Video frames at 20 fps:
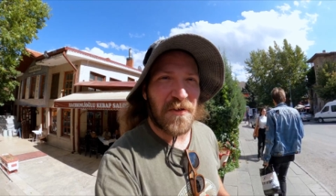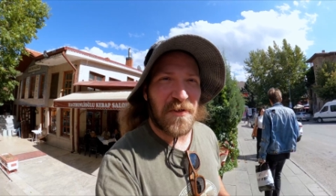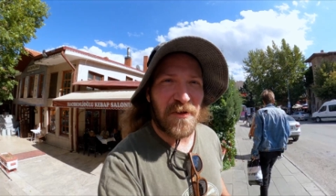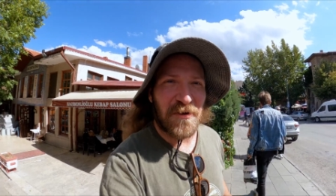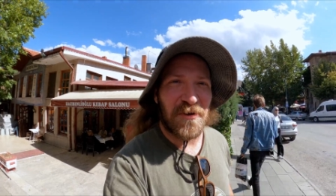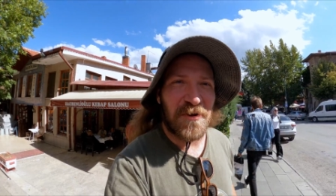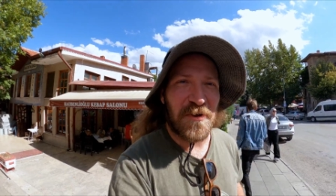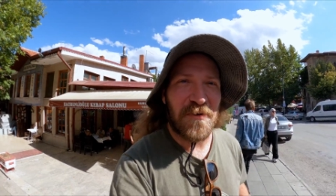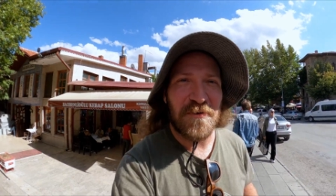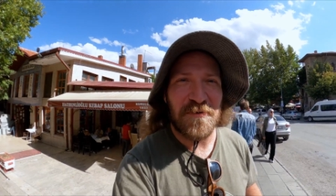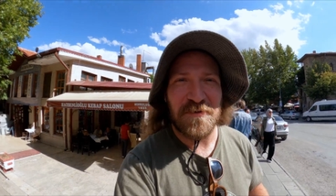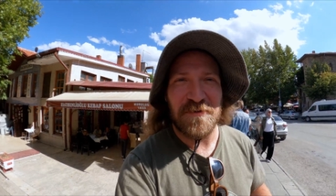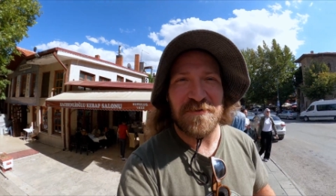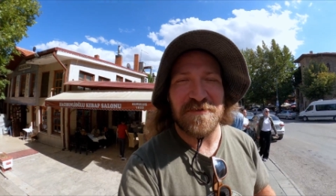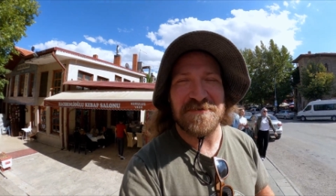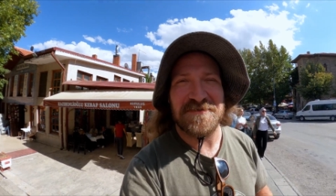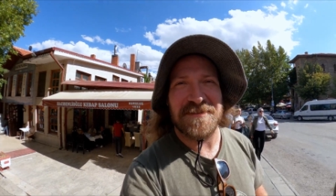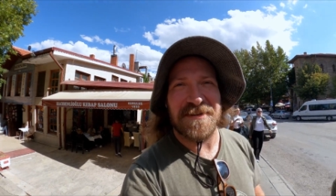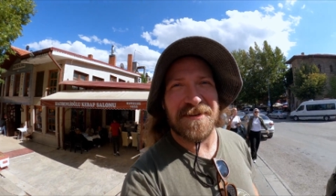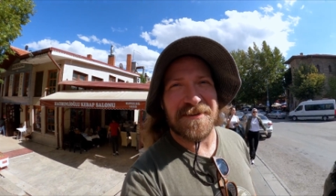The
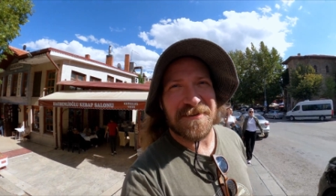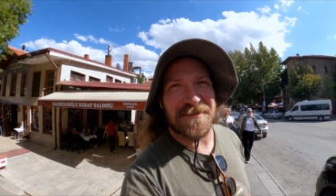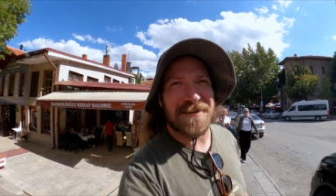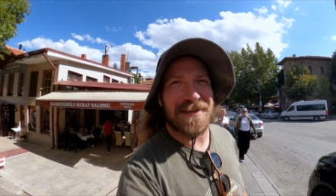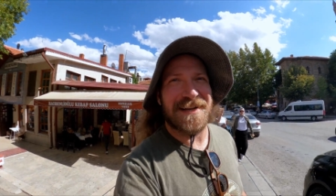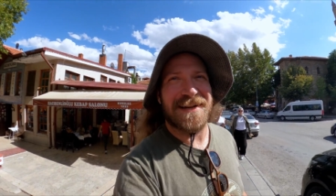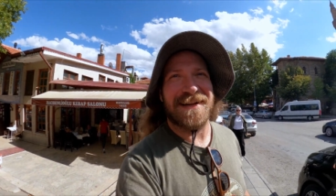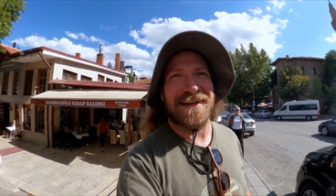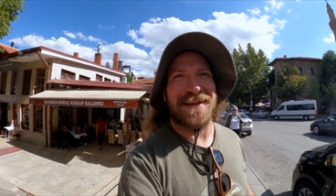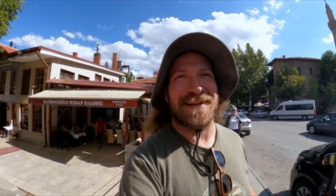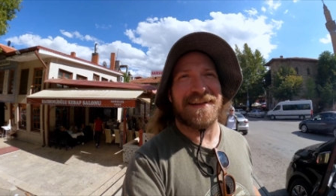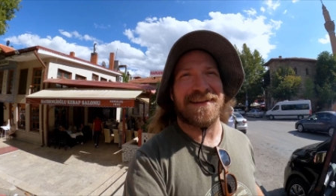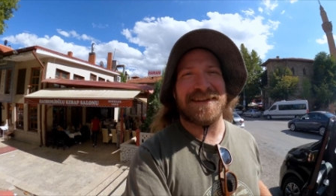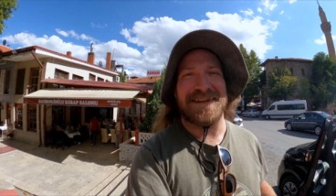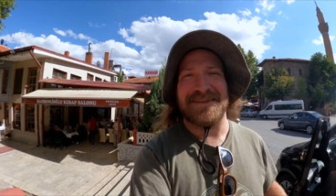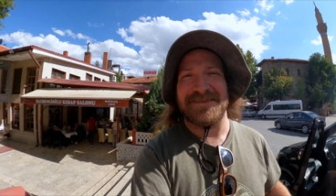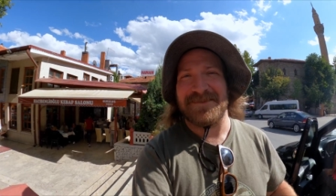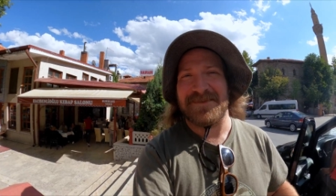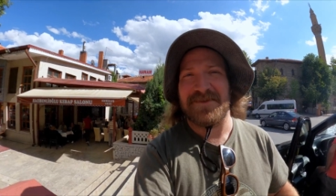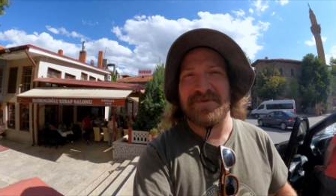locals are
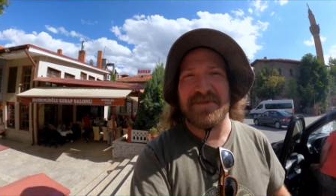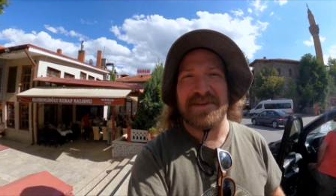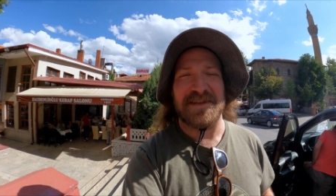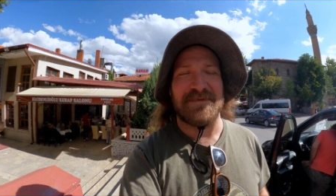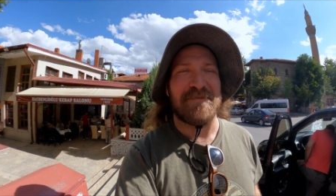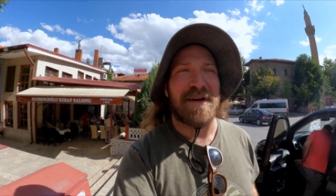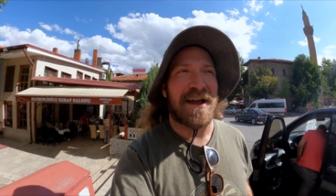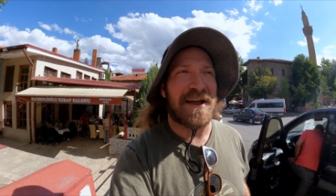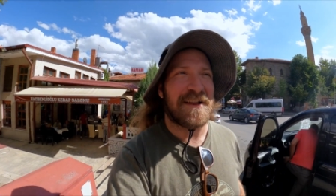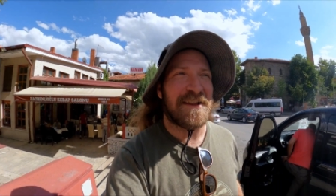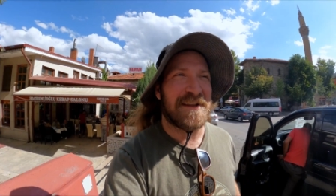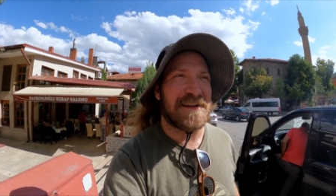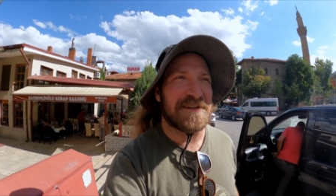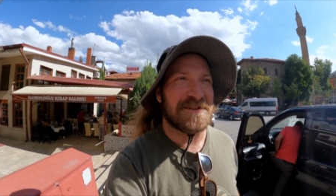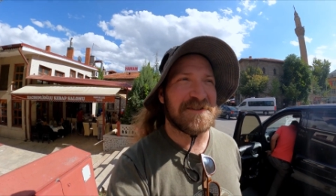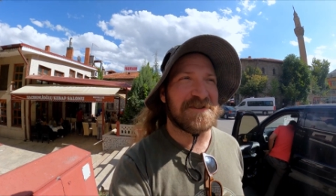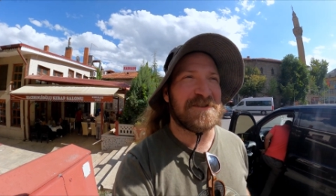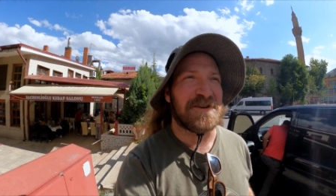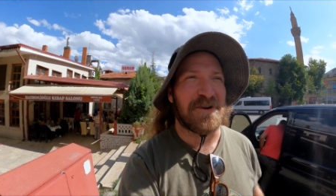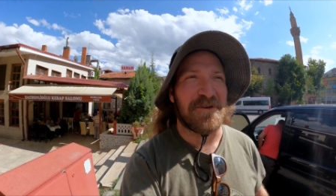
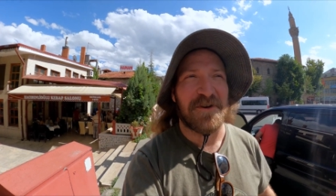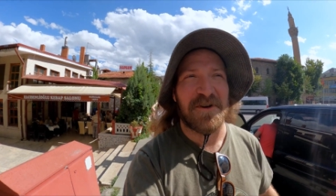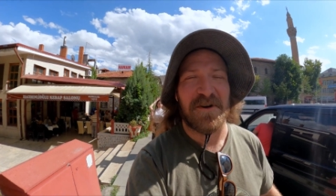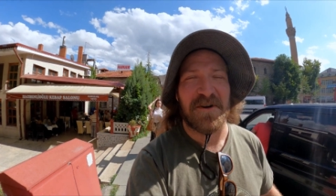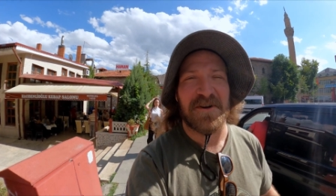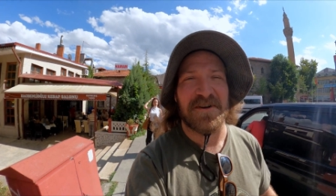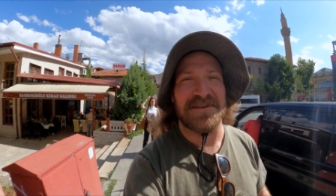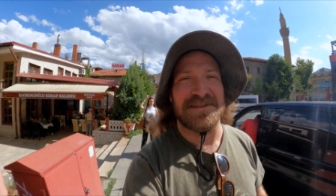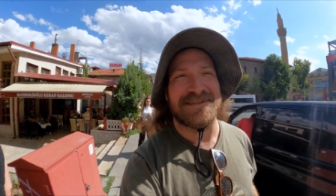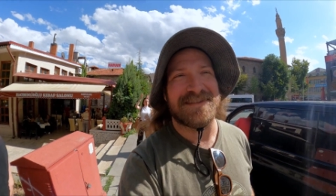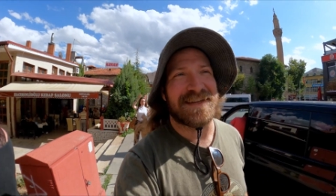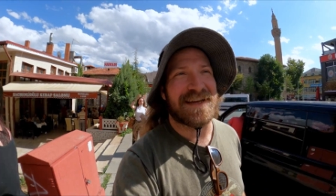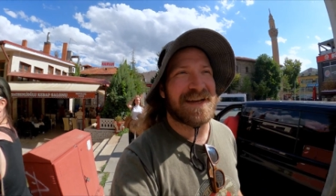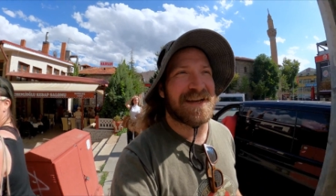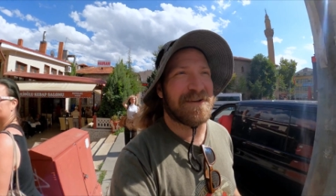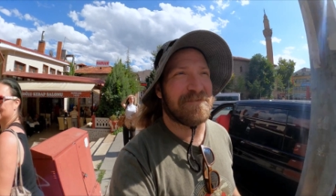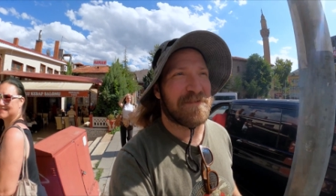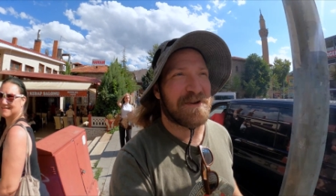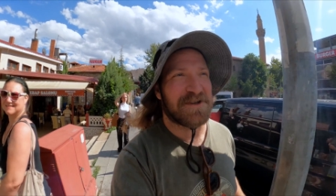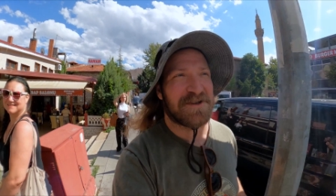smiling so hard seeing
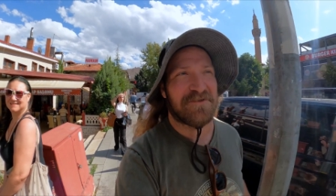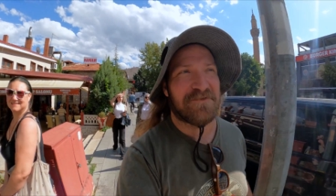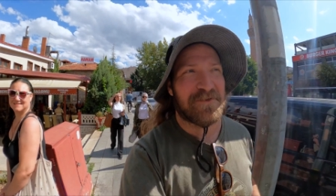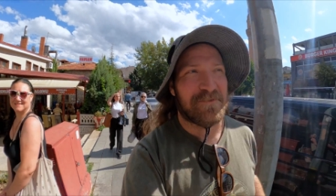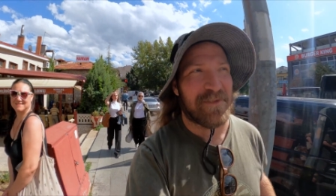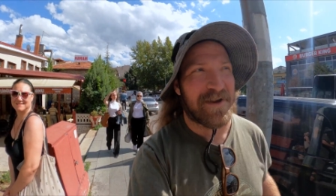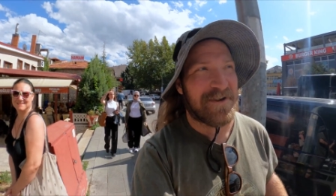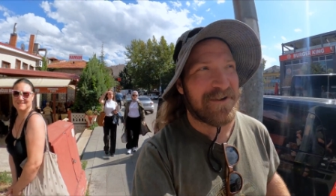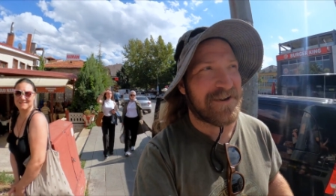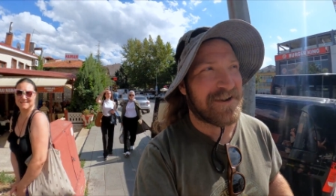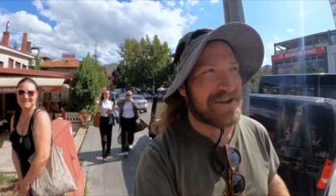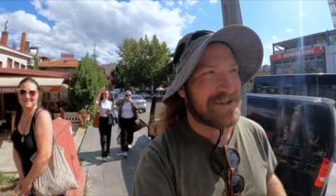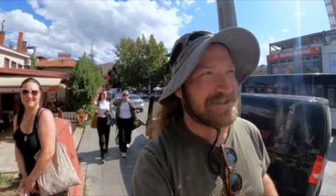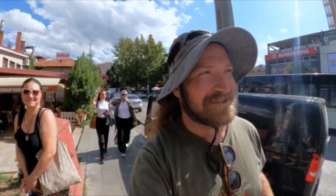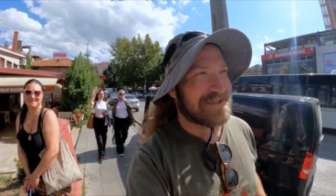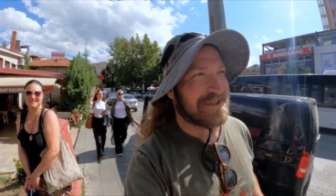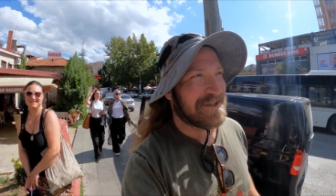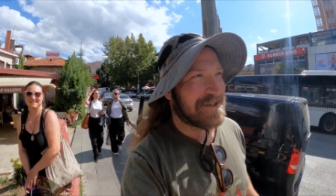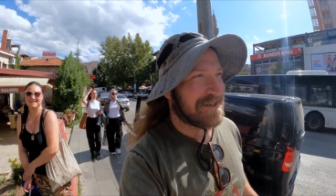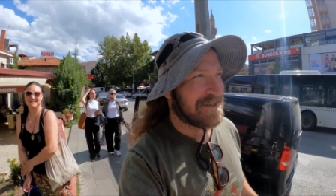a bunch of Americans
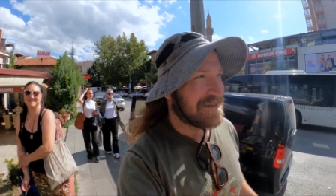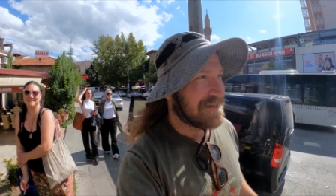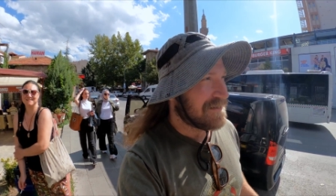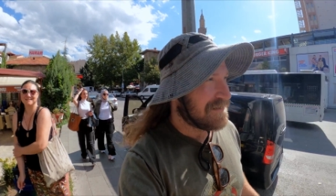here,